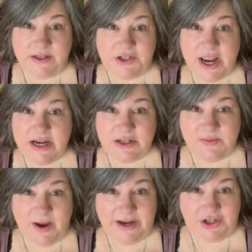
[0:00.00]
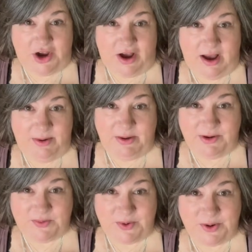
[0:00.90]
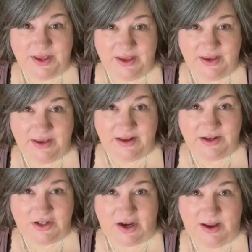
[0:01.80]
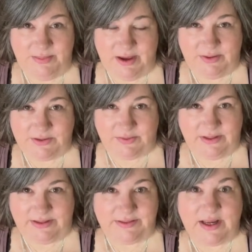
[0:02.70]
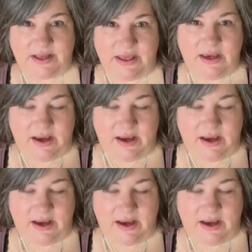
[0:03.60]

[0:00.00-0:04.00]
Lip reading: Changed my job. I was working in a job that was really sucky.